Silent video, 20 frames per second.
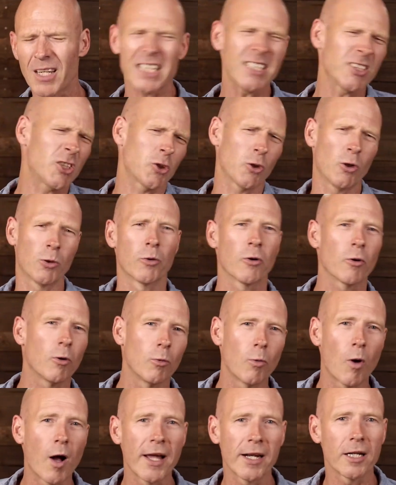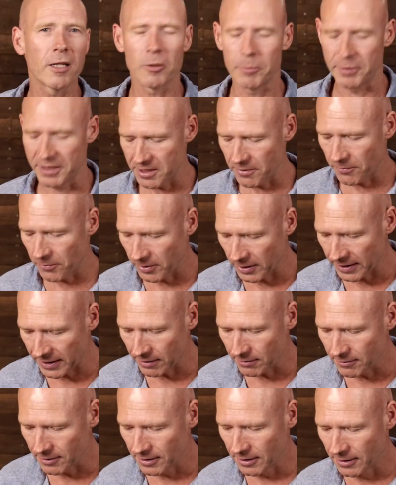And sure, we're all wired a little bit
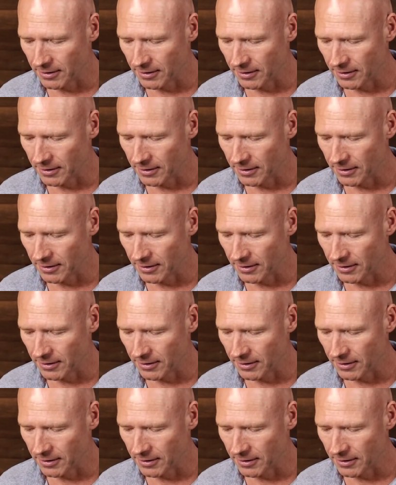differently.